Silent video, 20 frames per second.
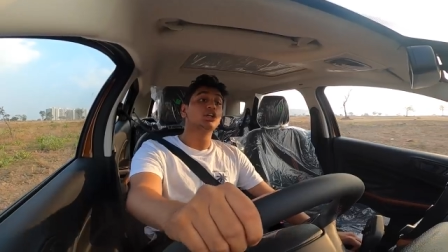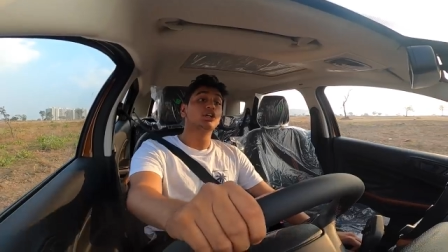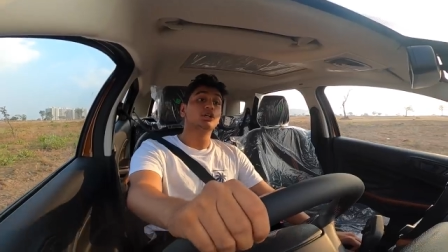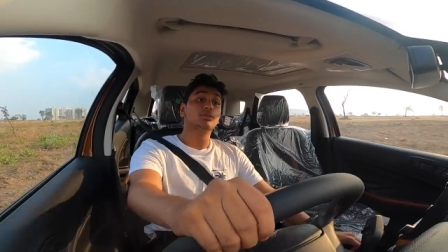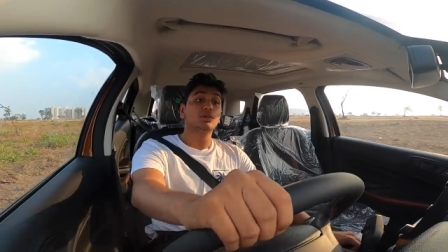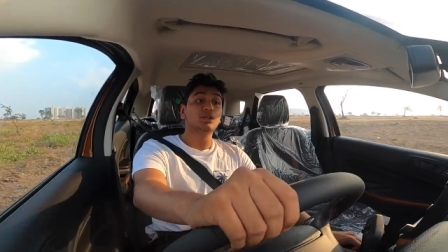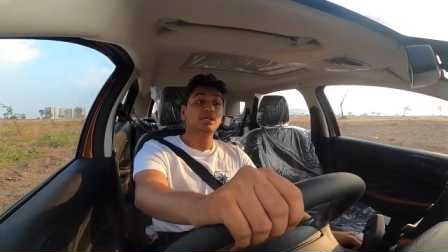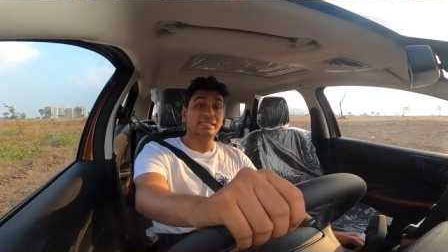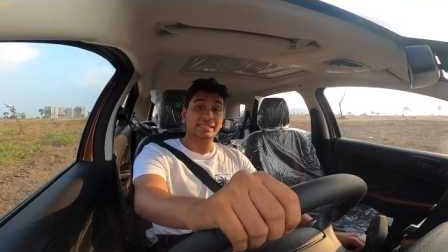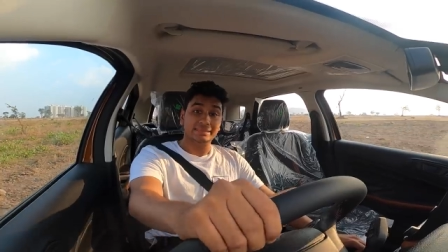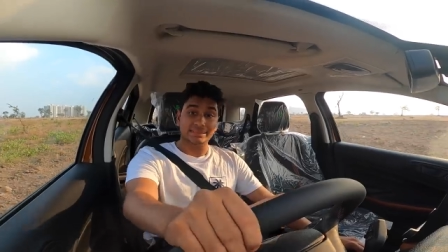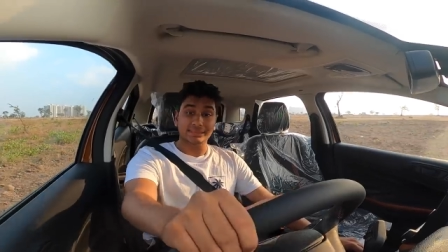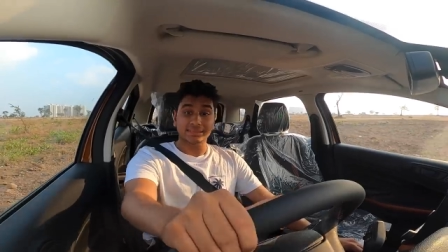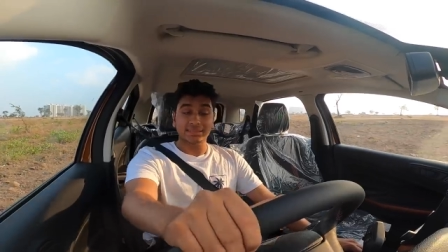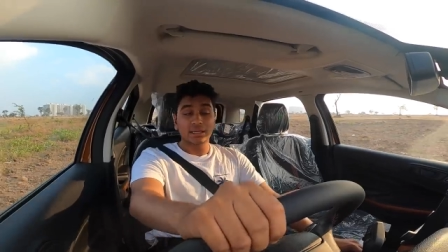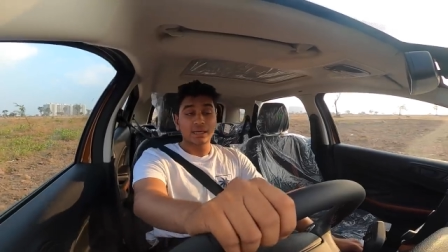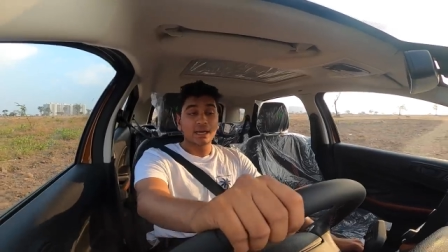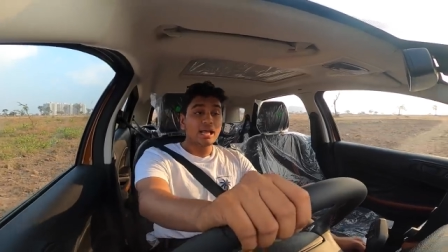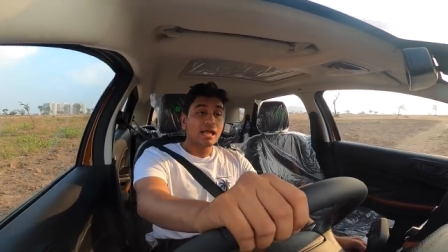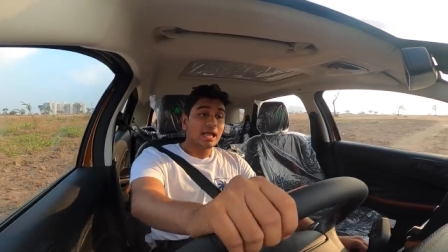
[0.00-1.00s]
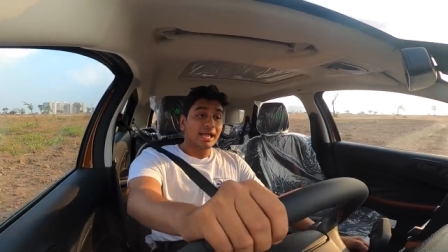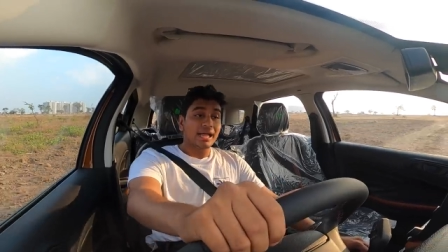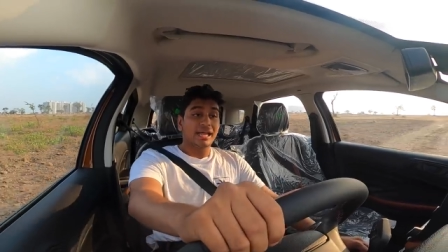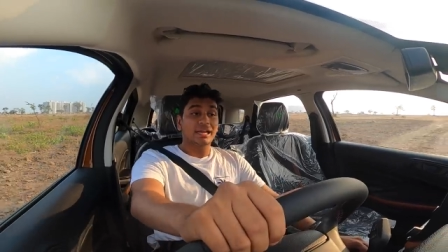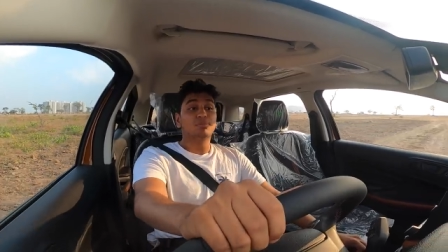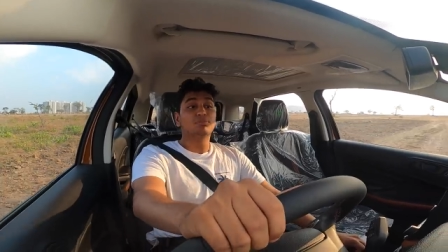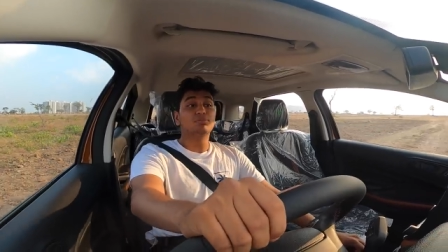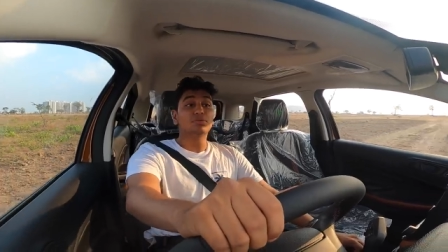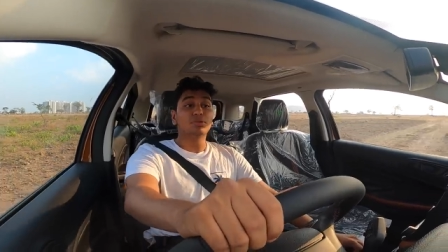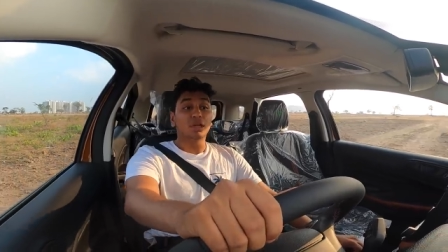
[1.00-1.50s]
turbo diesel.
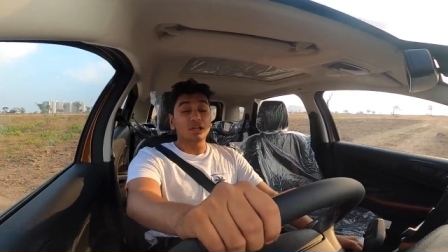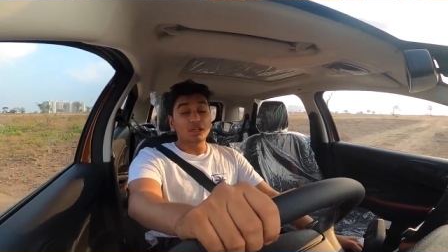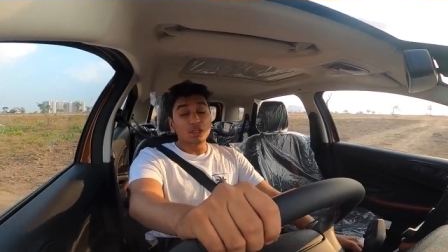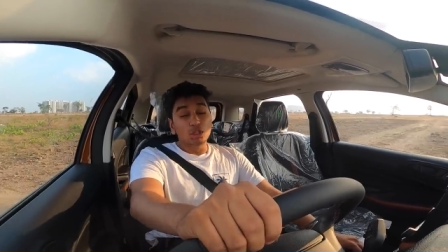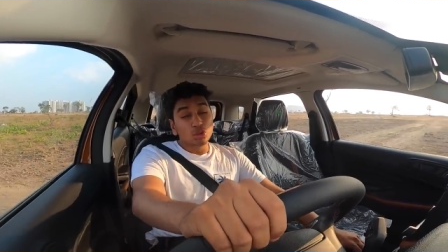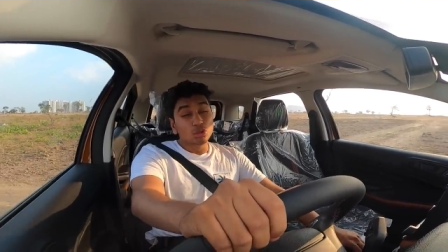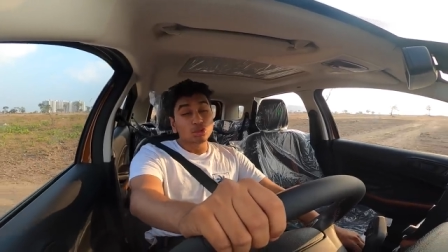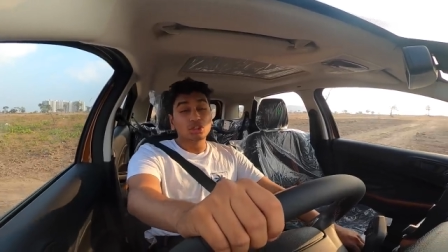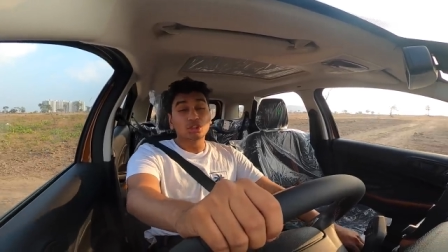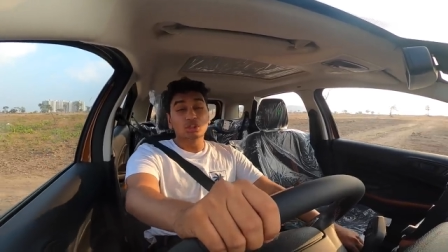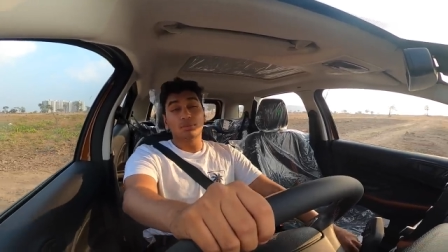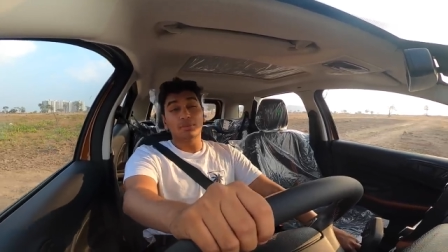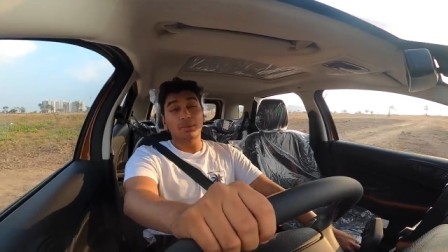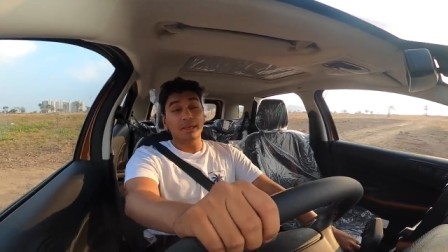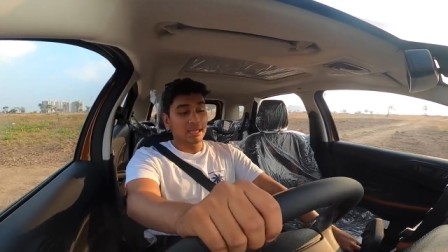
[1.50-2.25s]
It used to